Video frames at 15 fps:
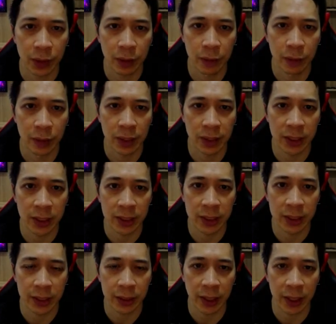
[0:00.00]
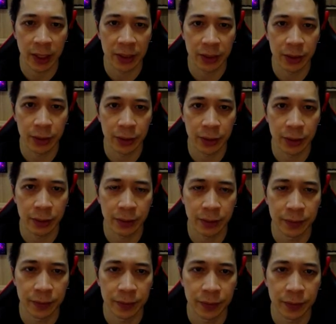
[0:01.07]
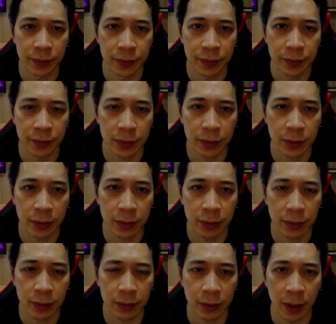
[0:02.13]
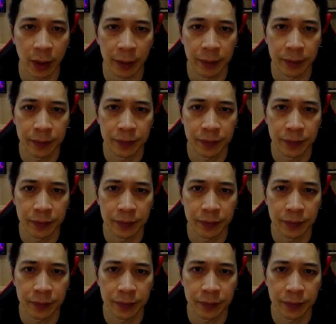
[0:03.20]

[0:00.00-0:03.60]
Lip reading: what it is that you guys do. Right.